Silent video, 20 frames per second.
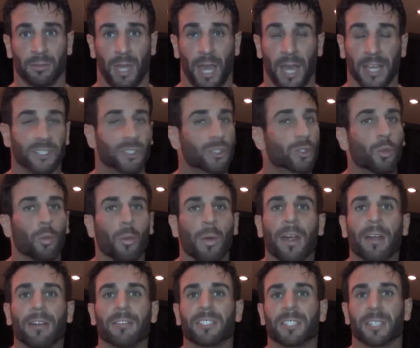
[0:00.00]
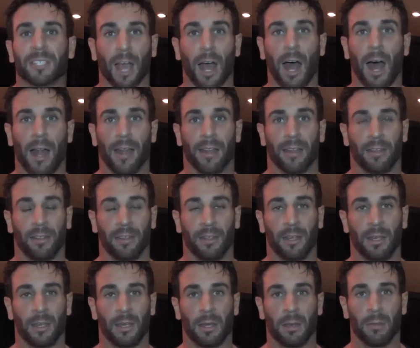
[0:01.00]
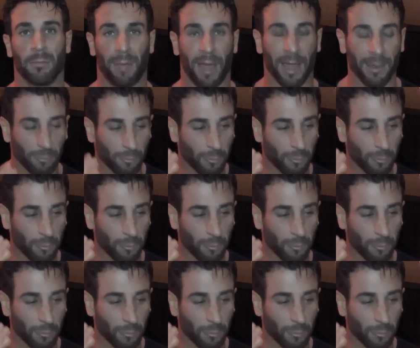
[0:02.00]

I swear to God, my